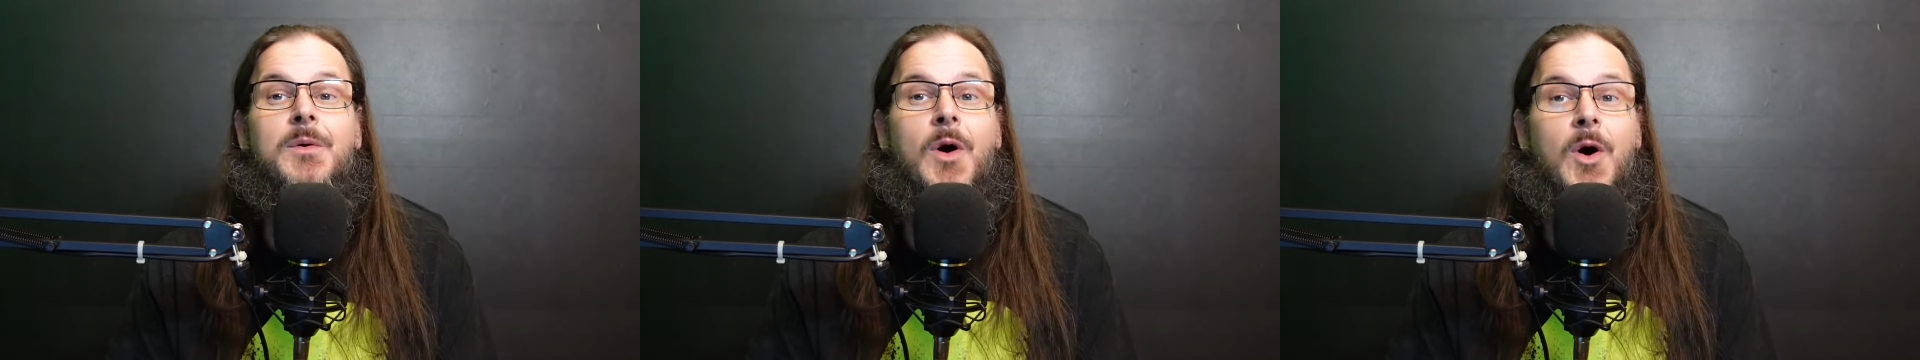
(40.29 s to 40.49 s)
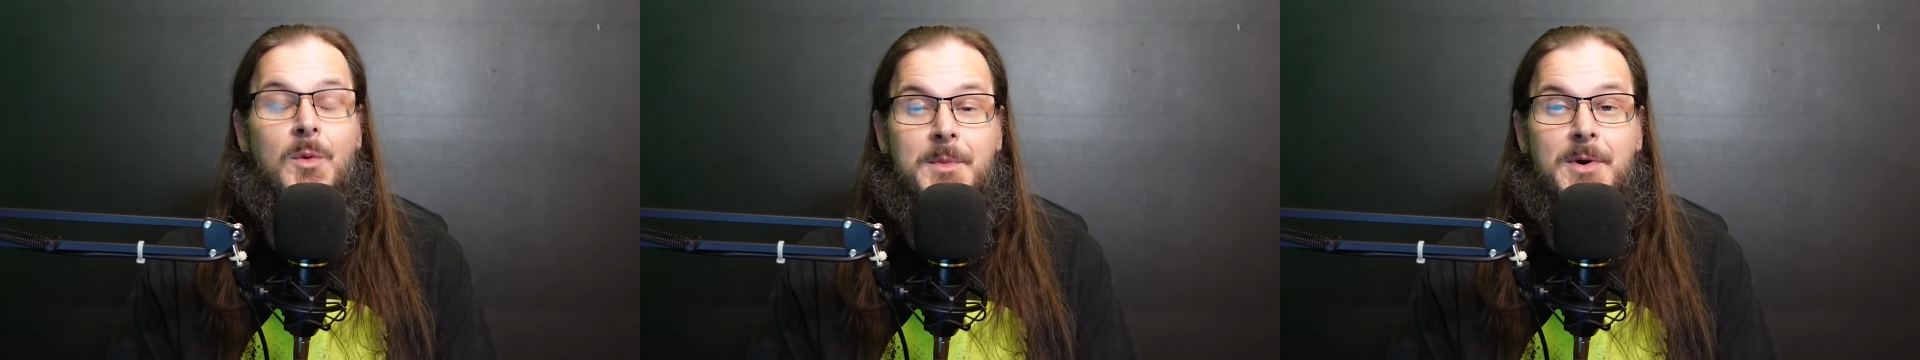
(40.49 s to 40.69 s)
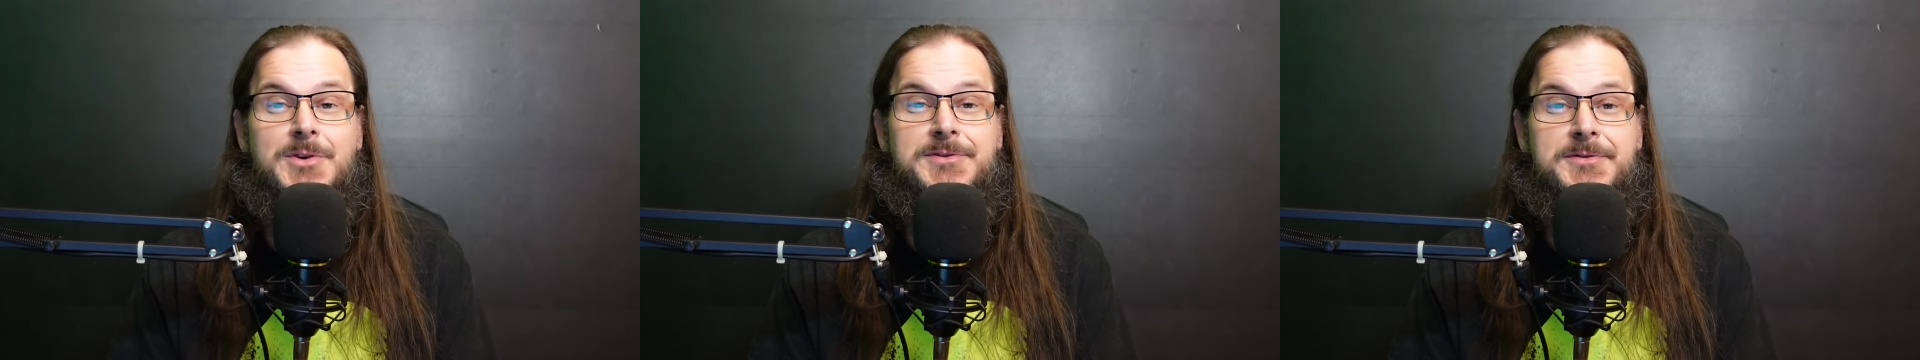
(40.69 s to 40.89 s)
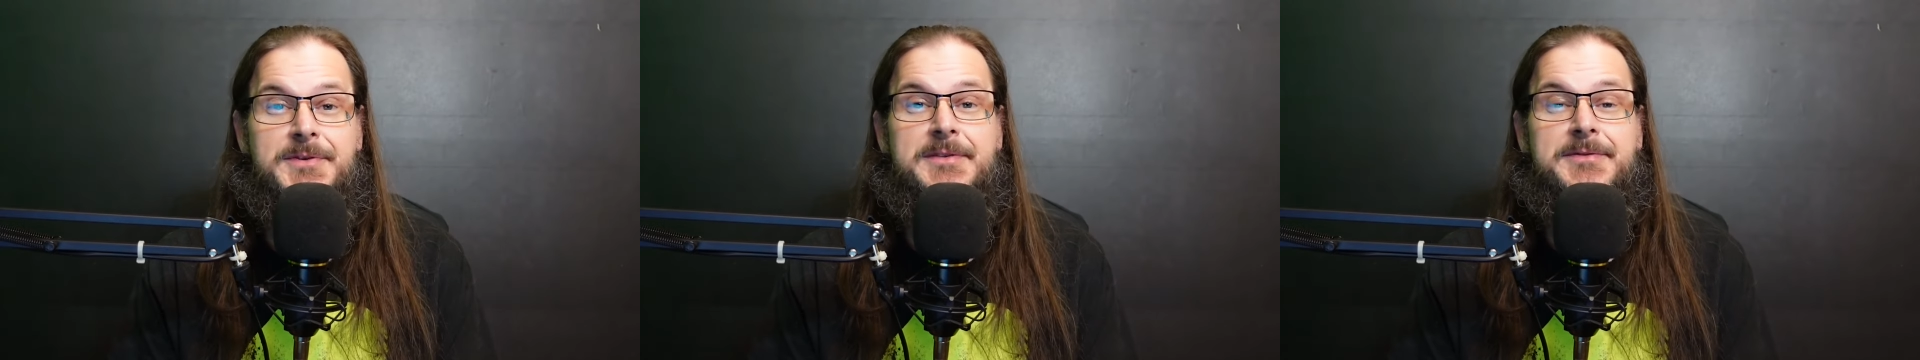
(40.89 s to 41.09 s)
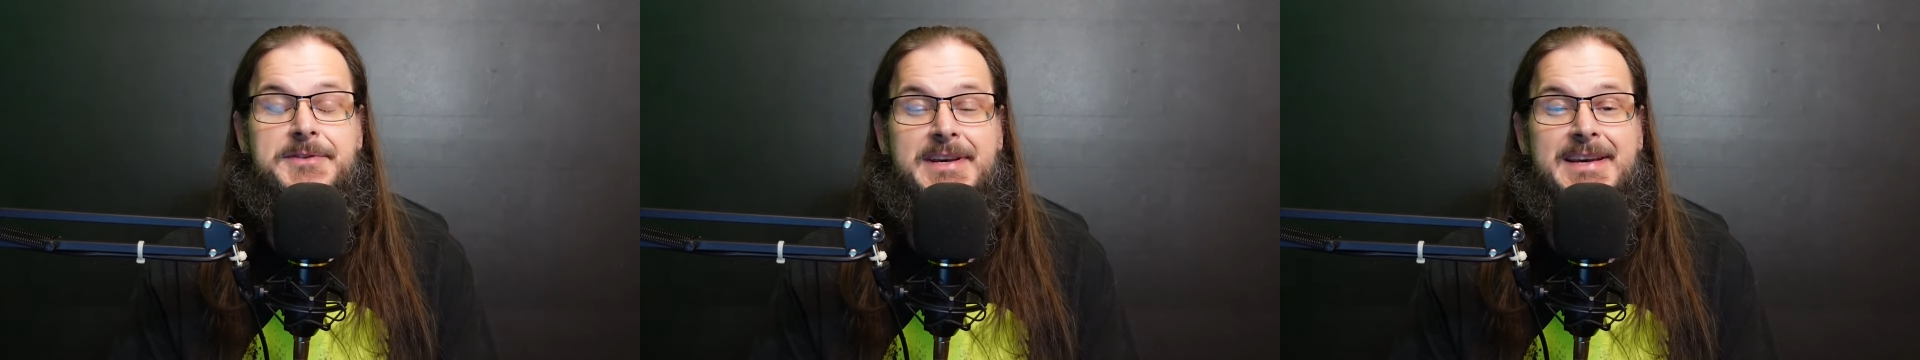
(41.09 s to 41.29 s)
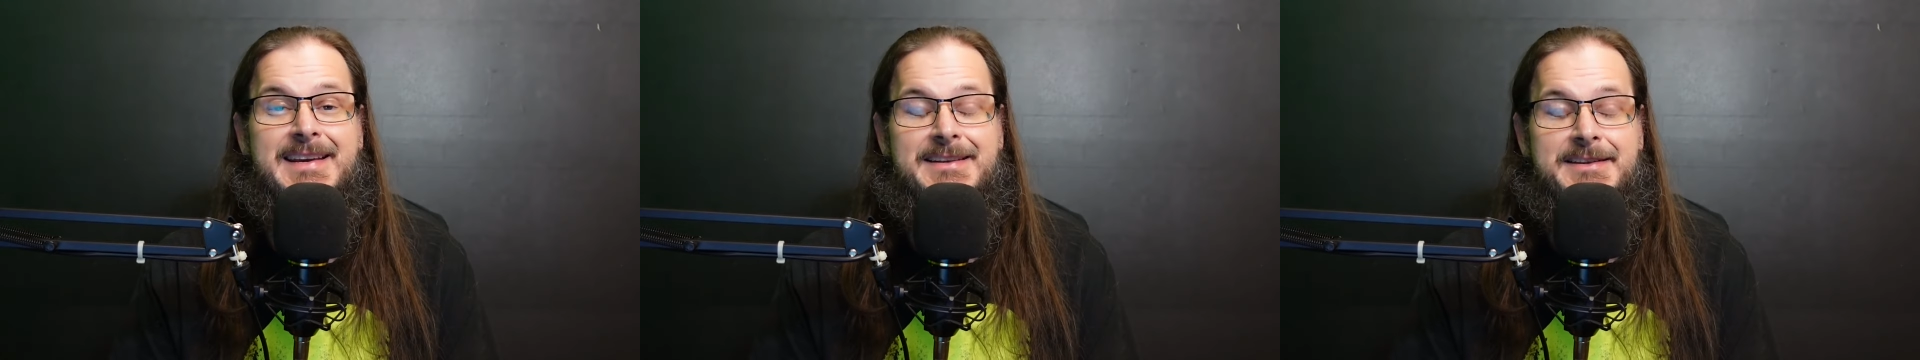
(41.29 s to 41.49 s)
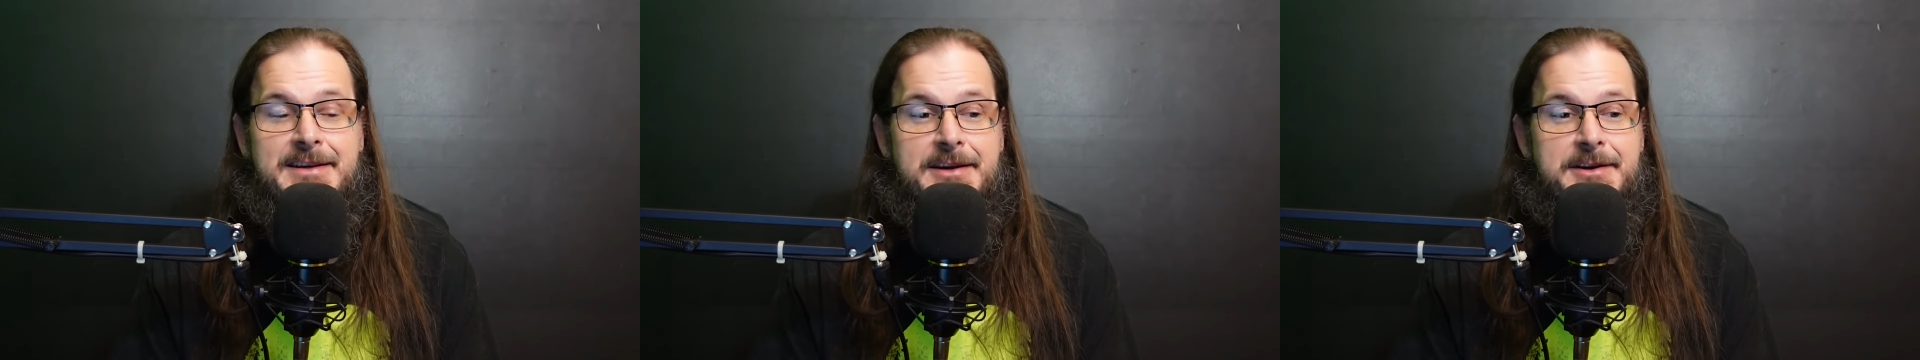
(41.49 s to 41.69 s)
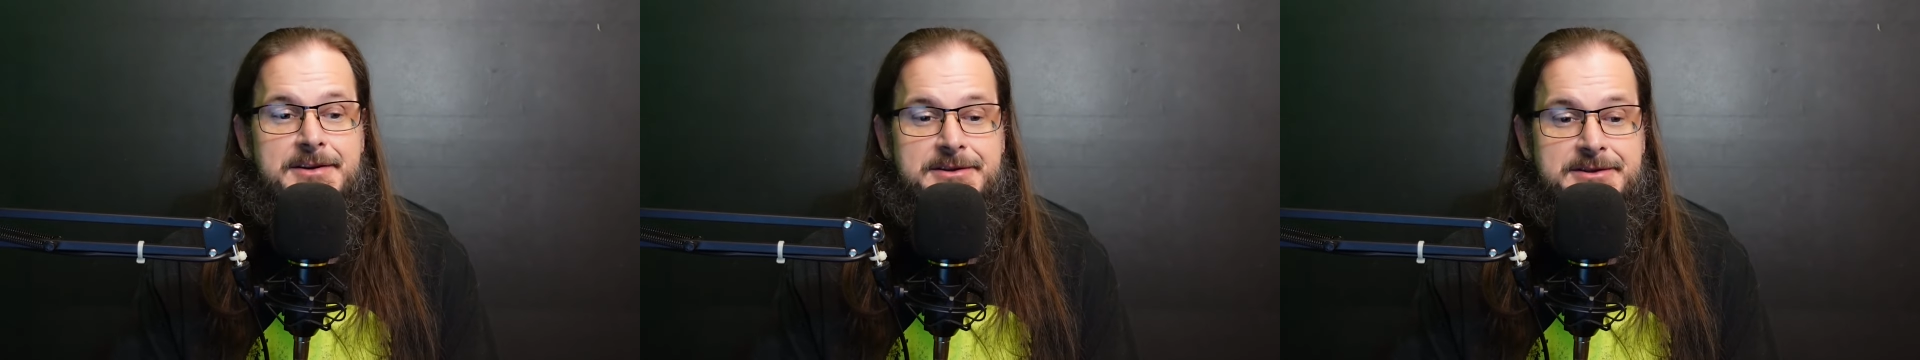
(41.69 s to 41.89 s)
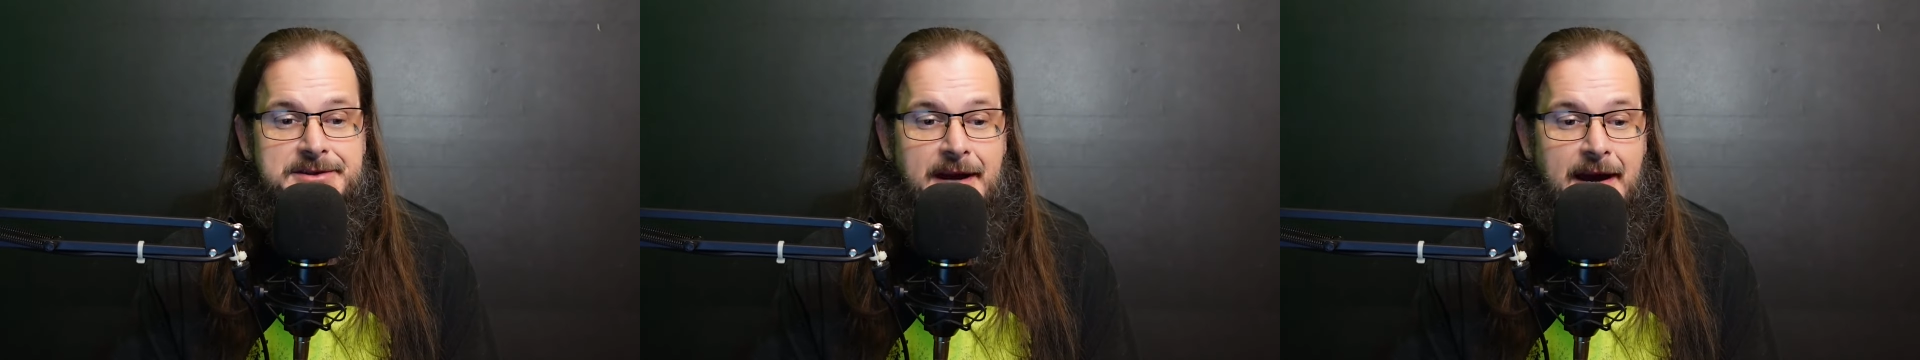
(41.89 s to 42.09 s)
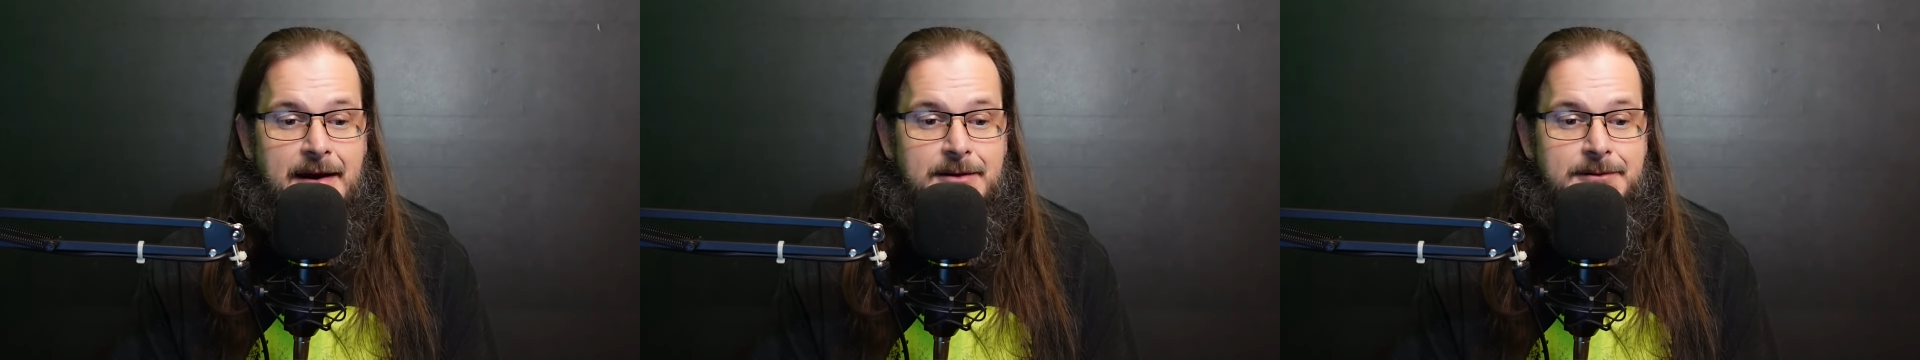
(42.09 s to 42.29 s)
almost 15 years
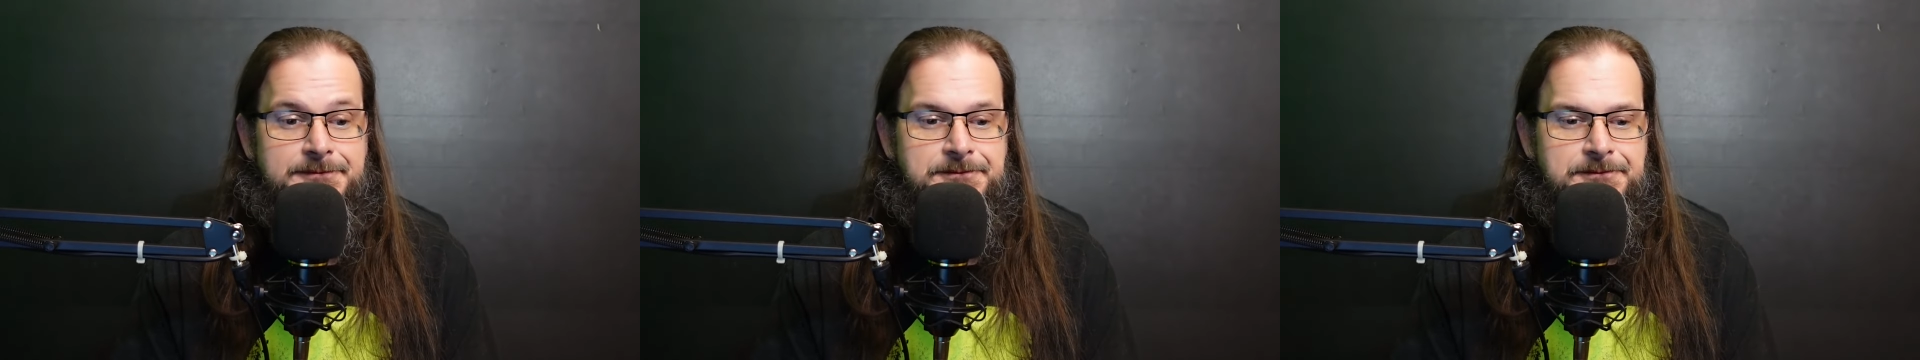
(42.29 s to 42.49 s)
now.